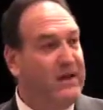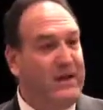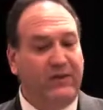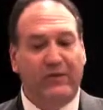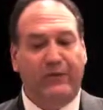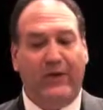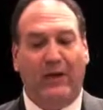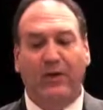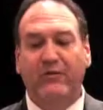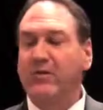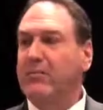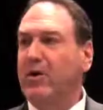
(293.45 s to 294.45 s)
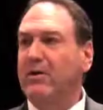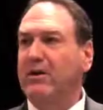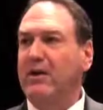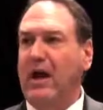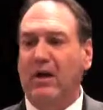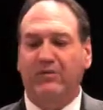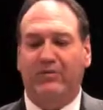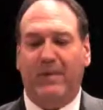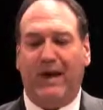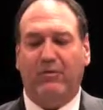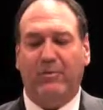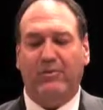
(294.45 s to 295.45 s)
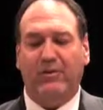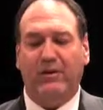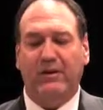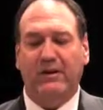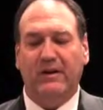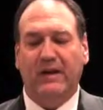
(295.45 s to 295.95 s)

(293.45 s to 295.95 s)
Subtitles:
He's a fellow of the American College of Bankruptcy